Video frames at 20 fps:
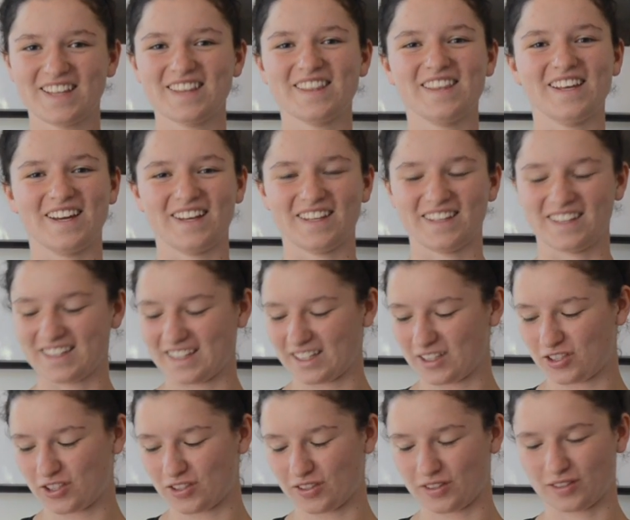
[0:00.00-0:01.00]
the
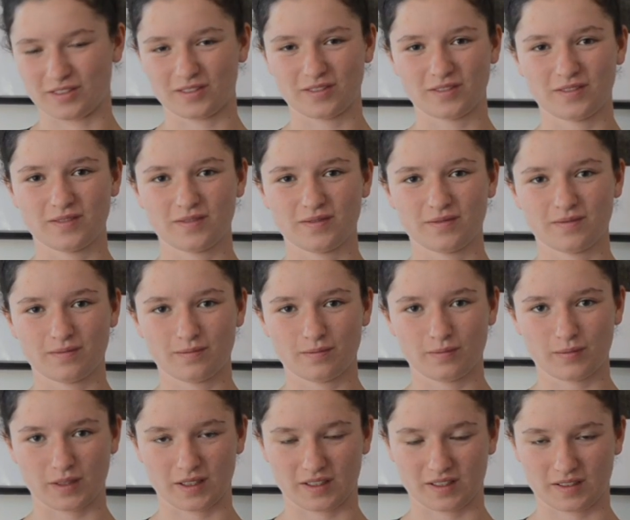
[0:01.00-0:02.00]
initial
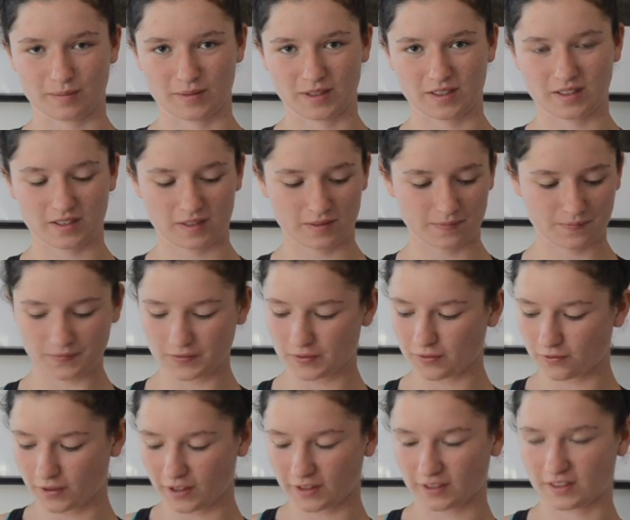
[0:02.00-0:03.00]
displacement?
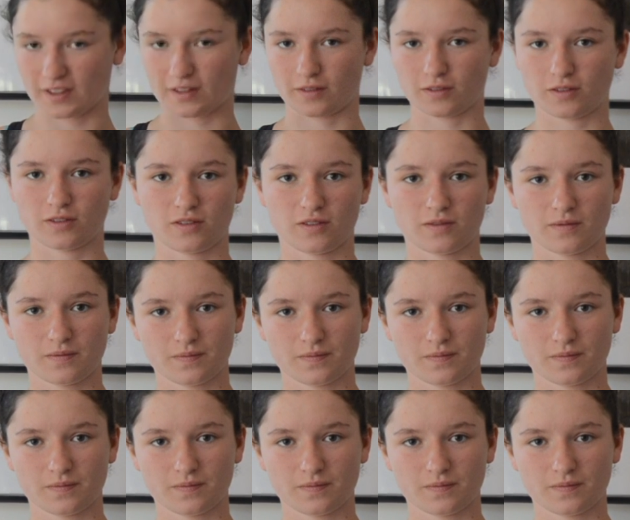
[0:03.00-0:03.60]
Fred's house.